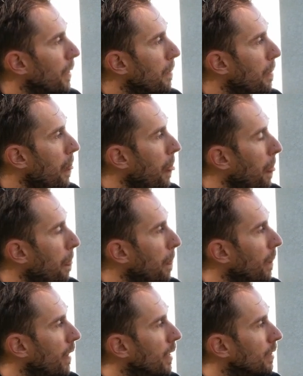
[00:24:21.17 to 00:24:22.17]

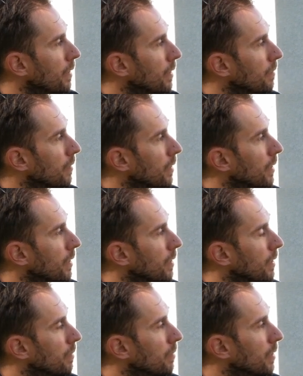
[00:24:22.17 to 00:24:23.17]

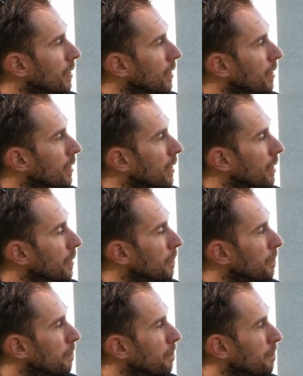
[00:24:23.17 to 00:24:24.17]

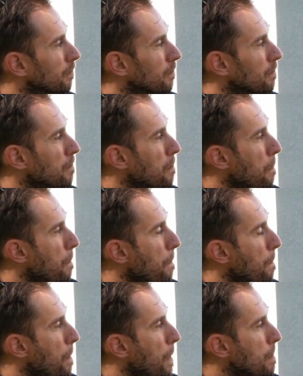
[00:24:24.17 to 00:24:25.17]

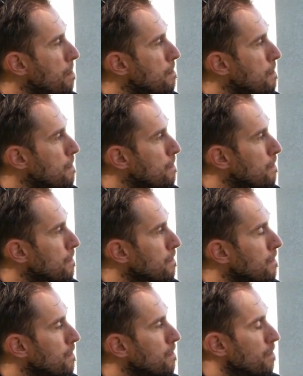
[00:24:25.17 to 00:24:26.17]

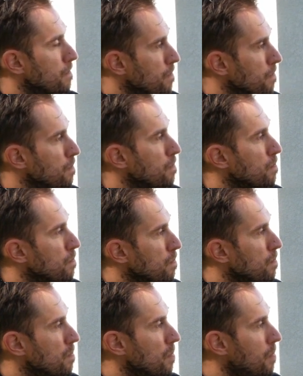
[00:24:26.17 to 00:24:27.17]

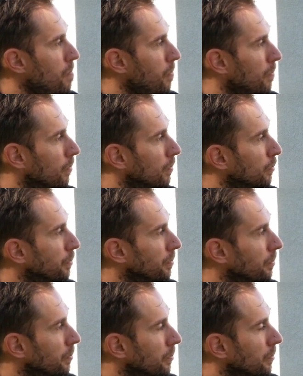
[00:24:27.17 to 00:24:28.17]

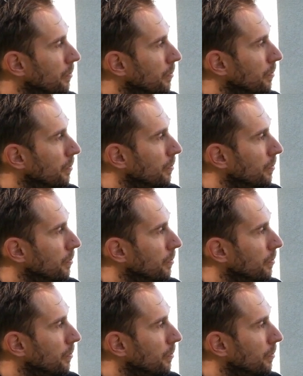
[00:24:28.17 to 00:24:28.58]
(silent)